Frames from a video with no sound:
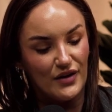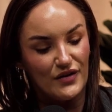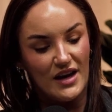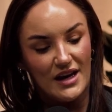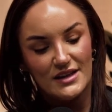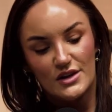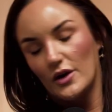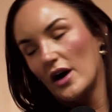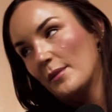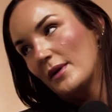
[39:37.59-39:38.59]
of the
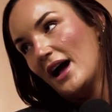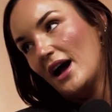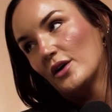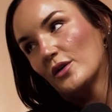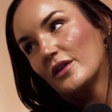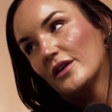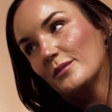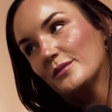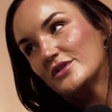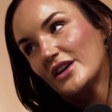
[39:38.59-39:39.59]
Instagram
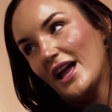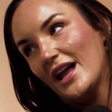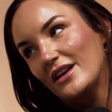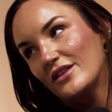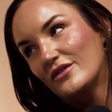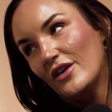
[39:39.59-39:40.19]
algorithm to gain